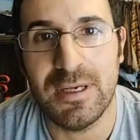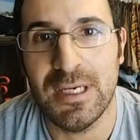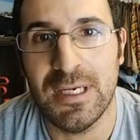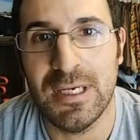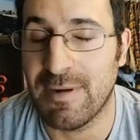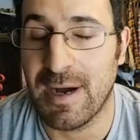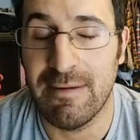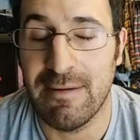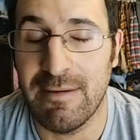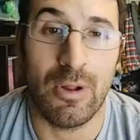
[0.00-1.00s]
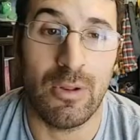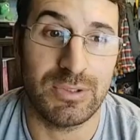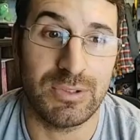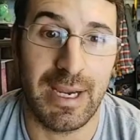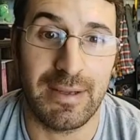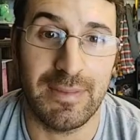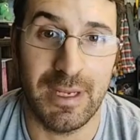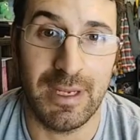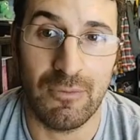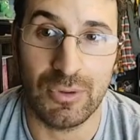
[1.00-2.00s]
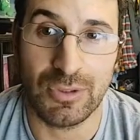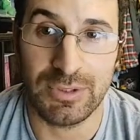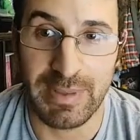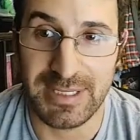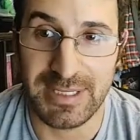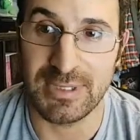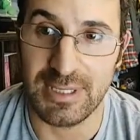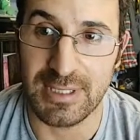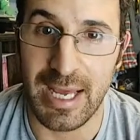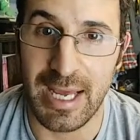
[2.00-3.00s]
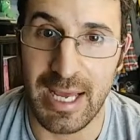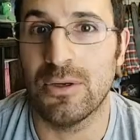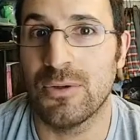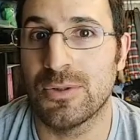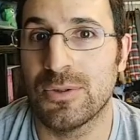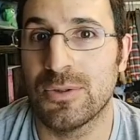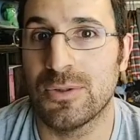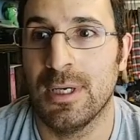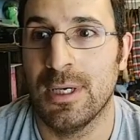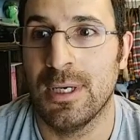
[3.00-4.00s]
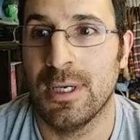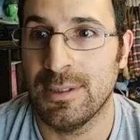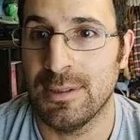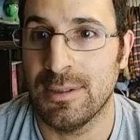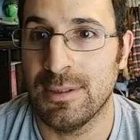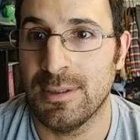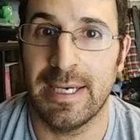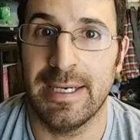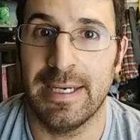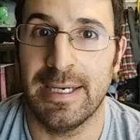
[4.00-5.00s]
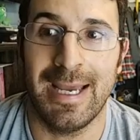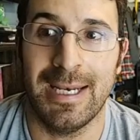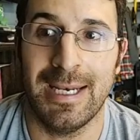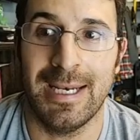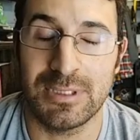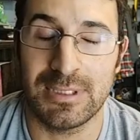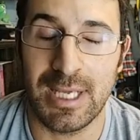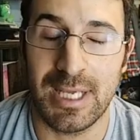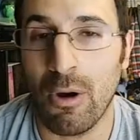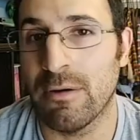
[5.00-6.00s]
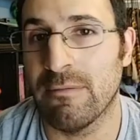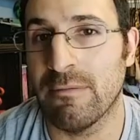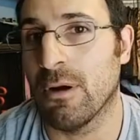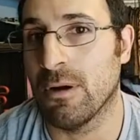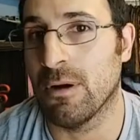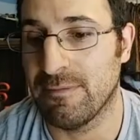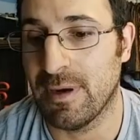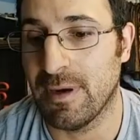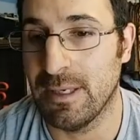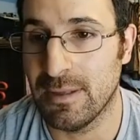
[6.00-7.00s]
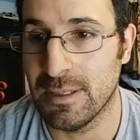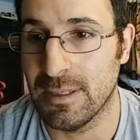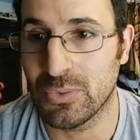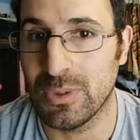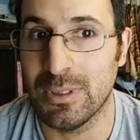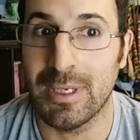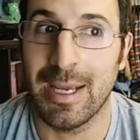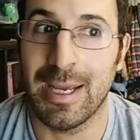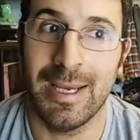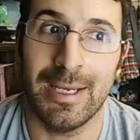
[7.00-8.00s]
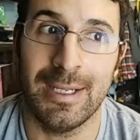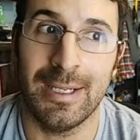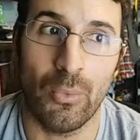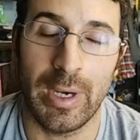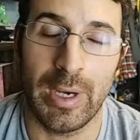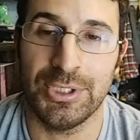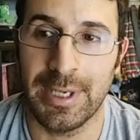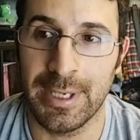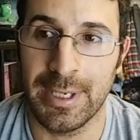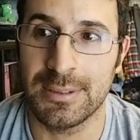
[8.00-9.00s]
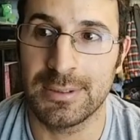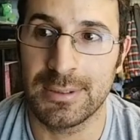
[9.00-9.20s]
to $500 back in the day for, just because I was that close to the set and it was that hard of a card to find. This one and Reggie Gigas